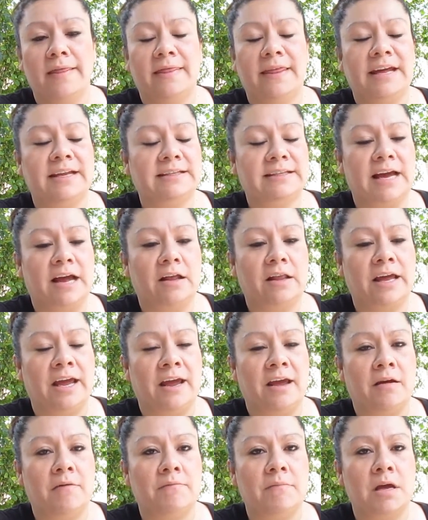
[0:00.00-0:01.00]
They tell
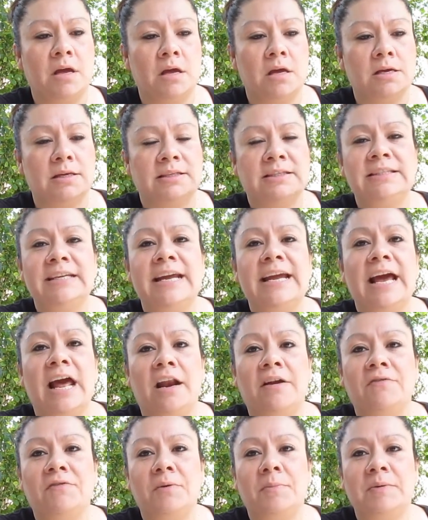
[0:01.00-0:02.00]
him, stay
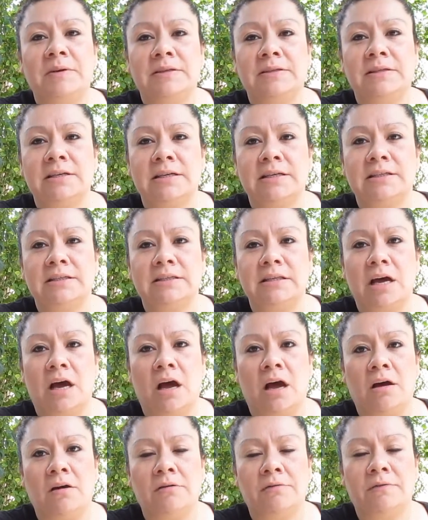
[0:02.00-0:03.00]
out of the business
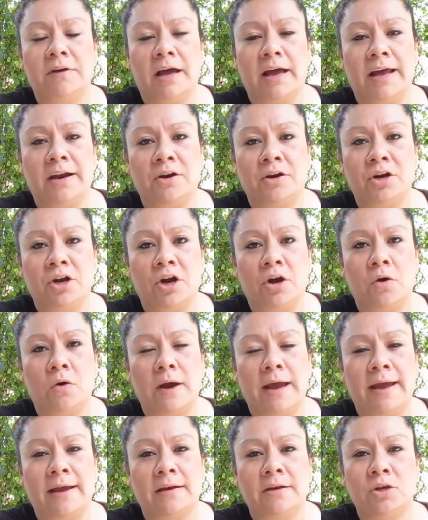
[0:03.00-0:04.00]
of Energo
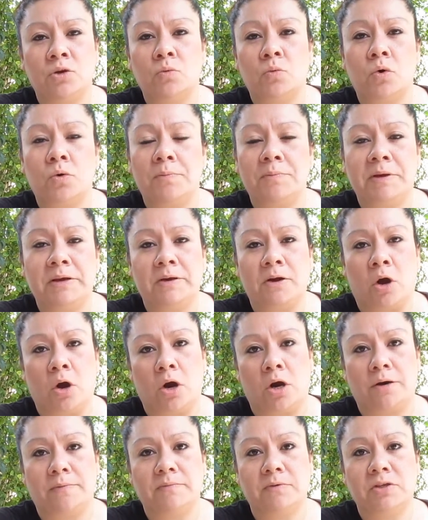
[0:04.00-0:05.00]
and you won't be
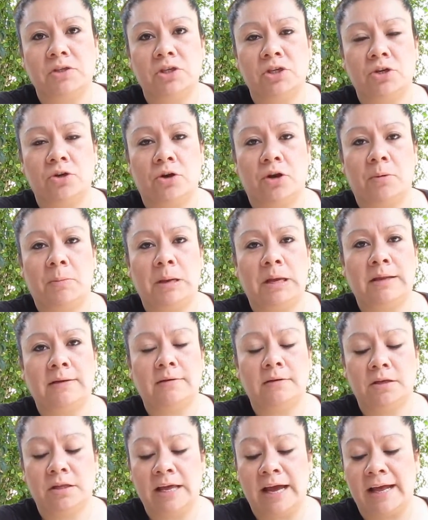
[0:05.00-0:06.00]
harmed. You know what I
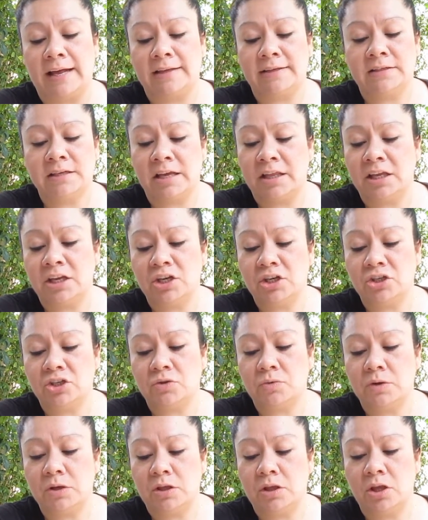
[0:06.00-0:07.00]
mean? That has nothing to
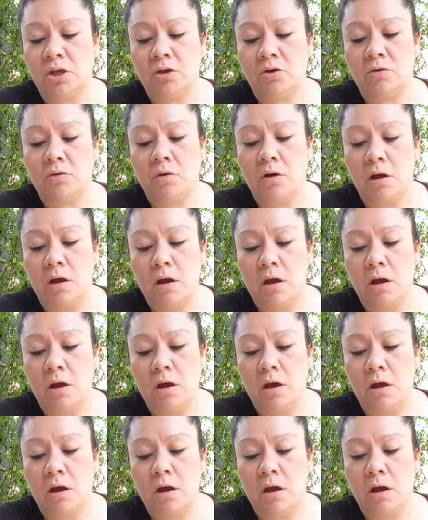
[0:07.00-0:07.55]
do with you.